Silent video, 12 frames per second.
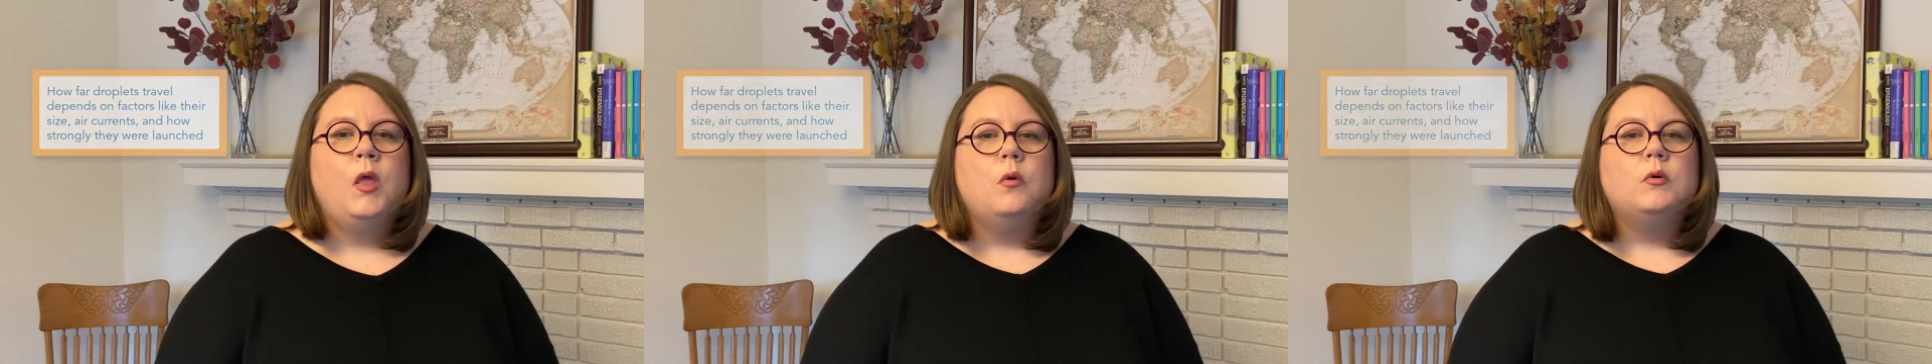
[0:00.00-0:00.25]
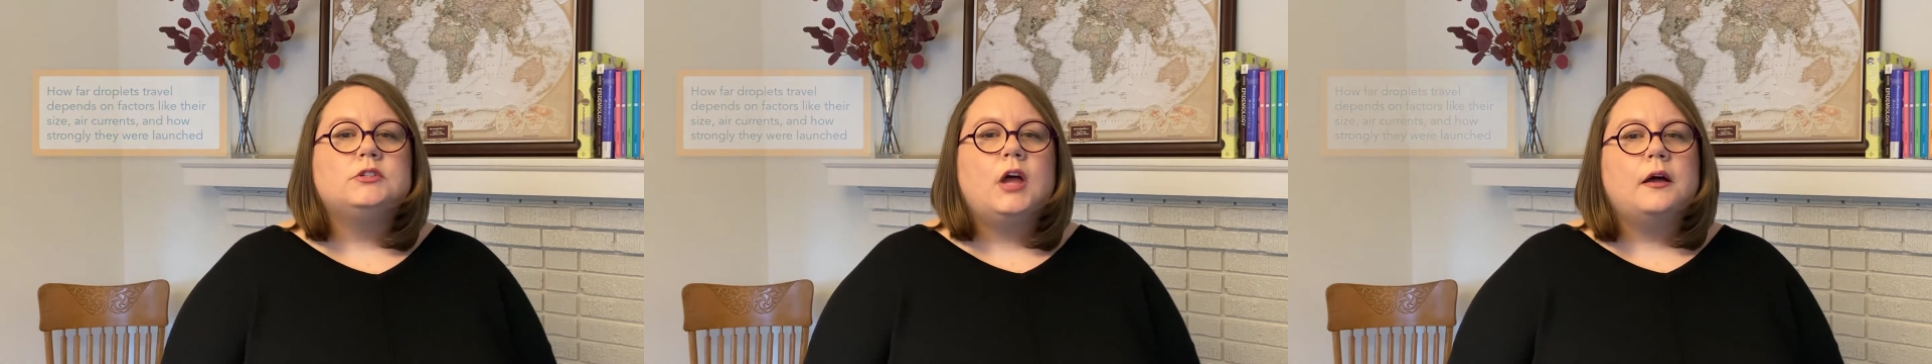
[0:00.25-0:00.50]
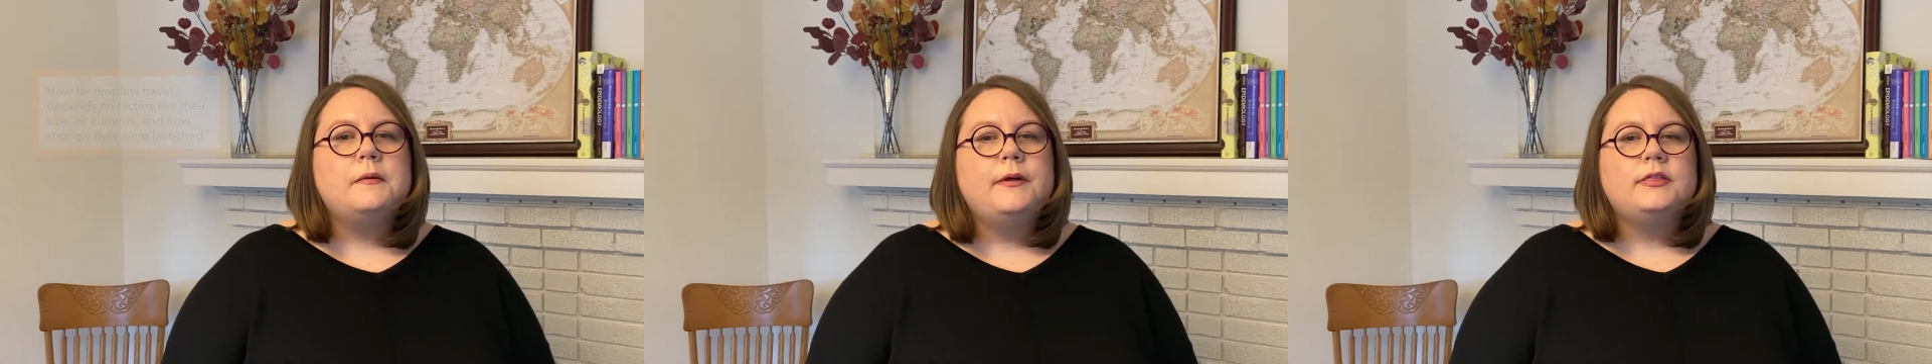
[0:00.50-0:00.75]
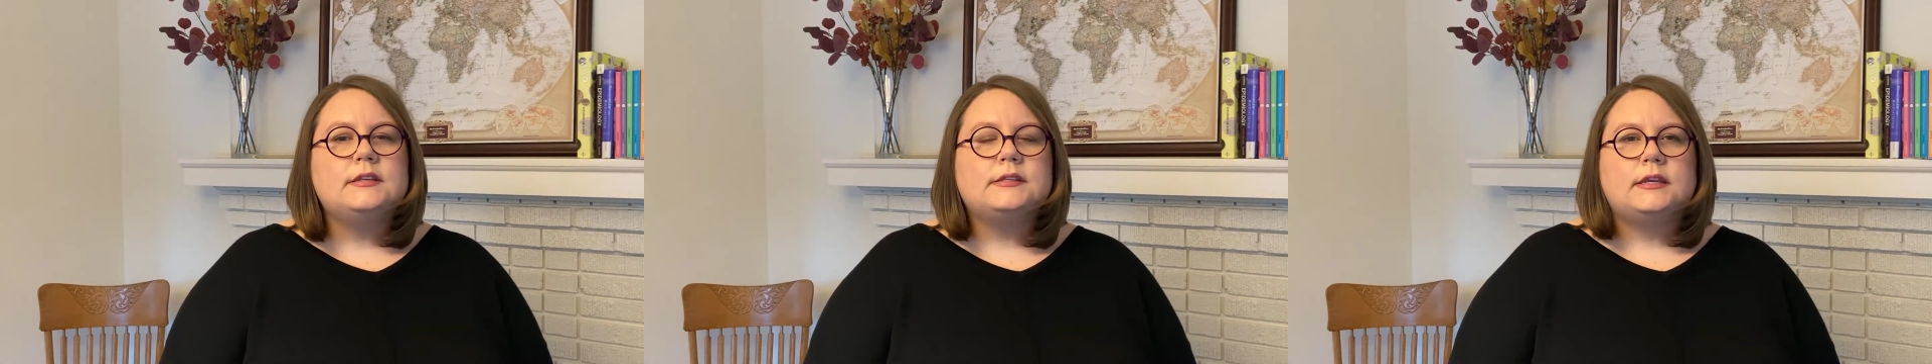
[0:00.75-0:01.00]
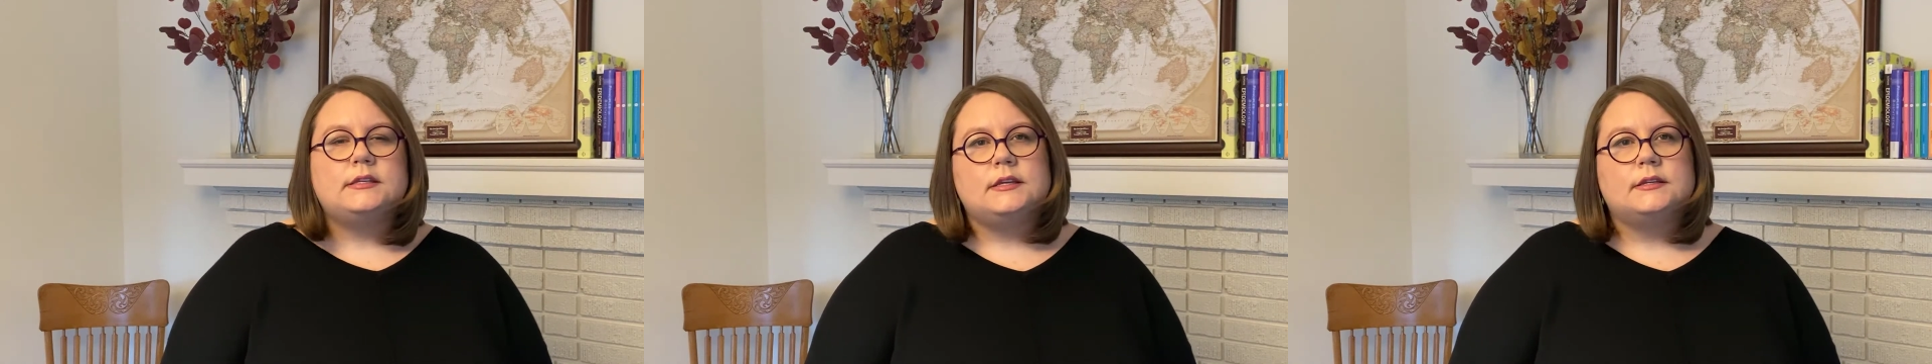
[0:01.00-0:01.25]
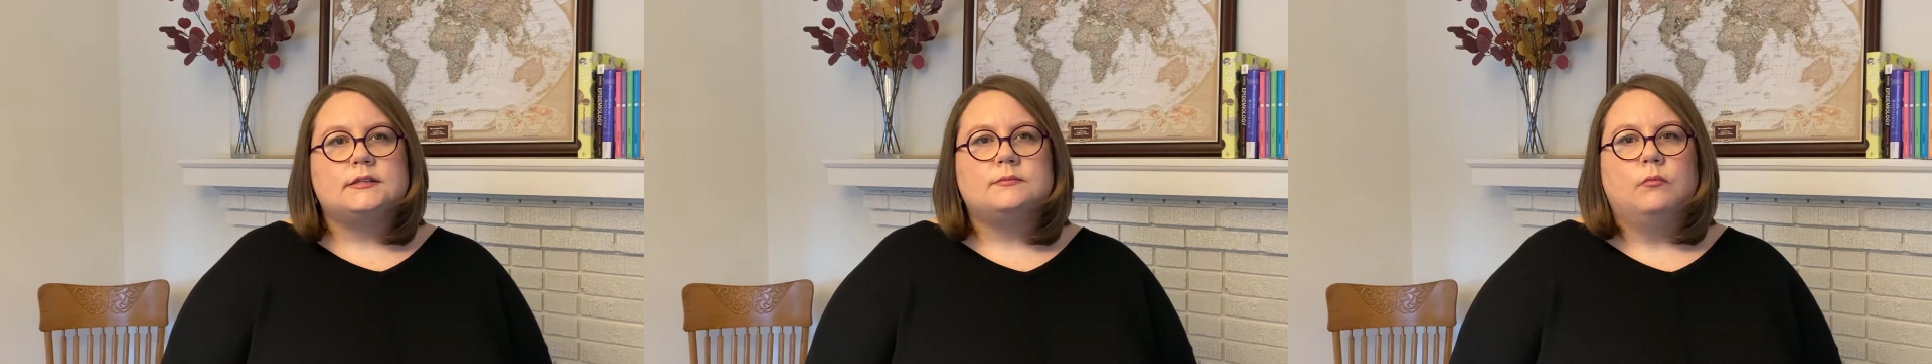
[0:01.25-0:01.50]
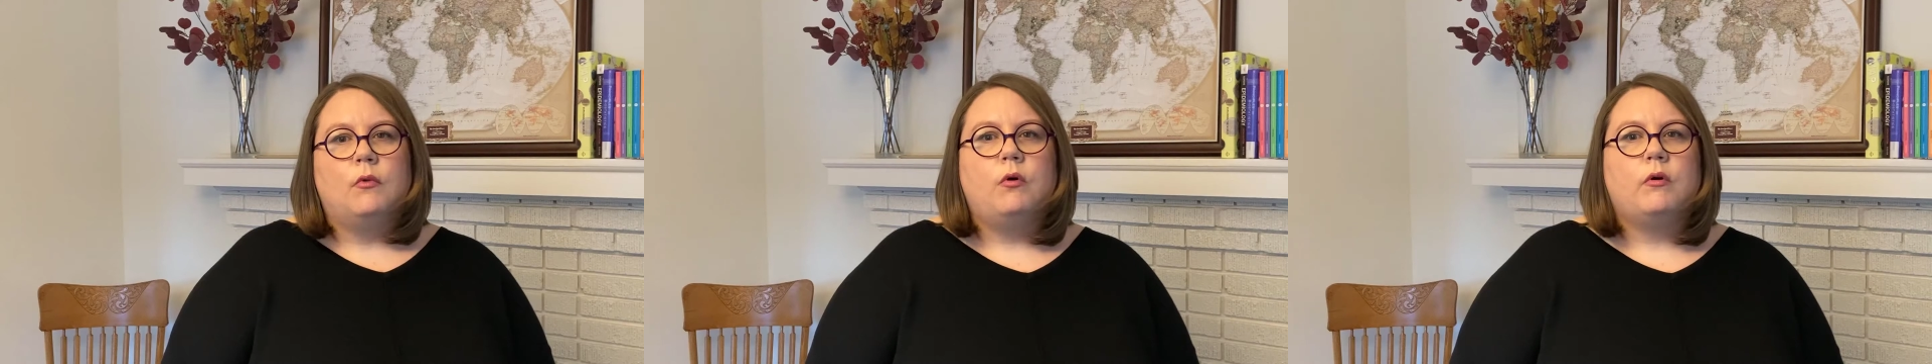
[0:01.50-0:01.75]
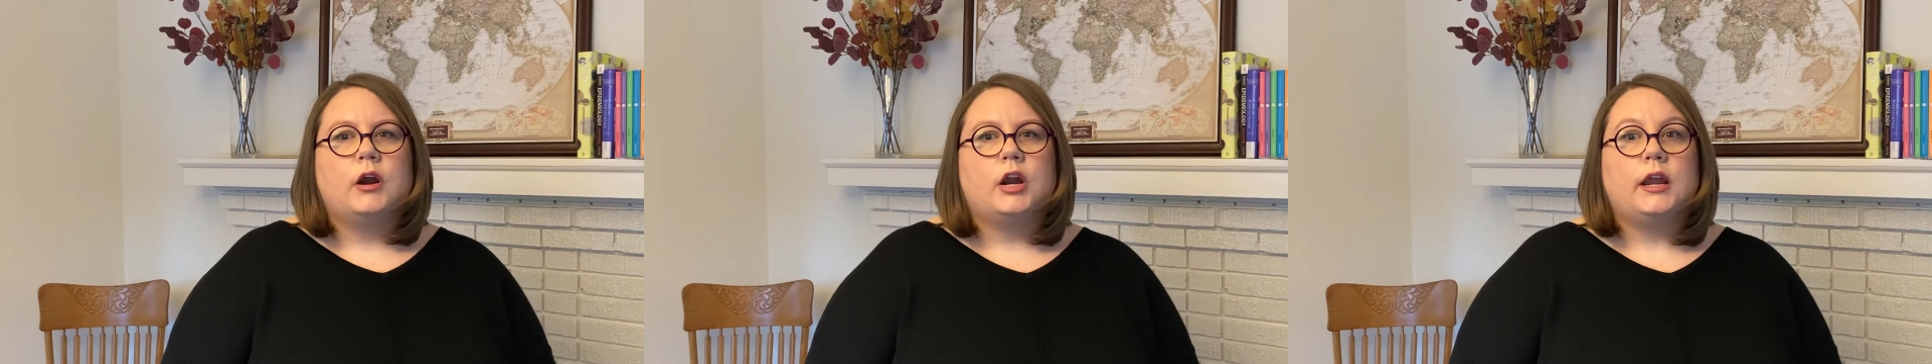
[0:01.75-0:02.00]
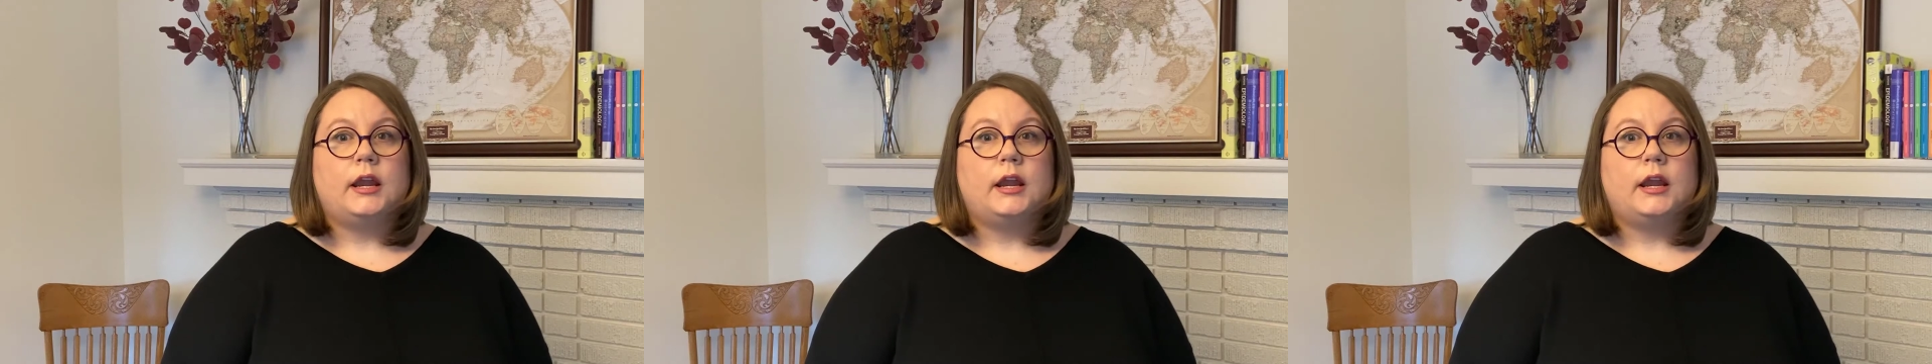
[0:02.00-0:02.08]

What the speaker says: We'll talk about these ideas more